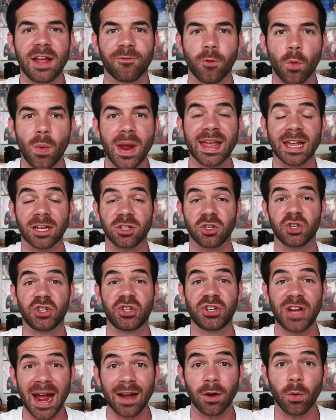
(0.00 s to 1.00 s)
If we can
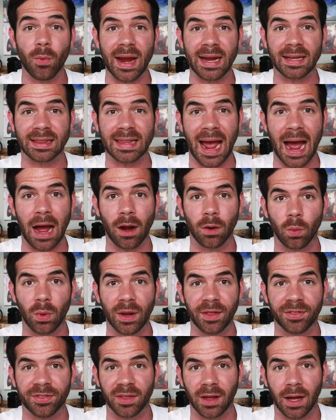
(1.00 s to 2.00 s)
generate that
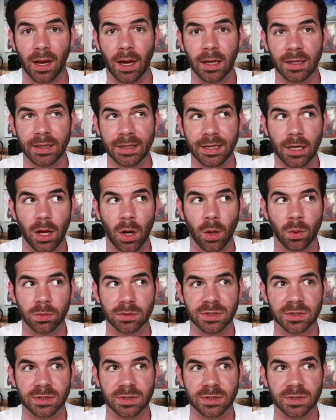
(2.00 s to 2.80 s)
with, uh, you know,